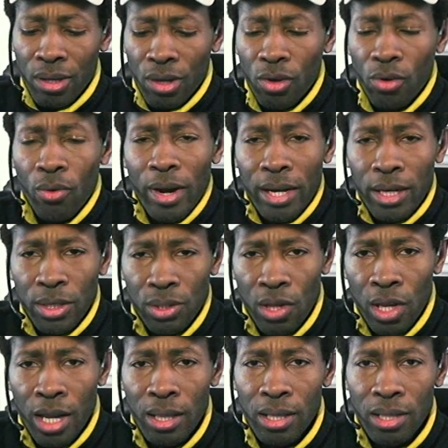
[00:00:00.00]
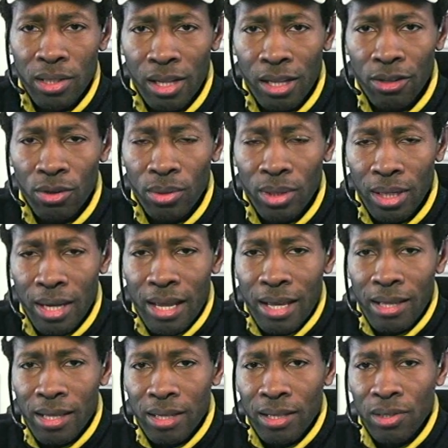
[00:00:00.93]
greater is he that's in you than he
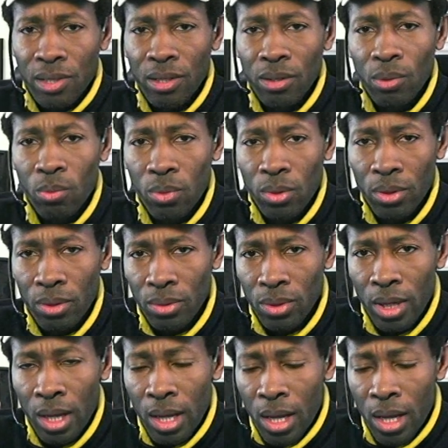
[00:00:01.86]
that is in the world,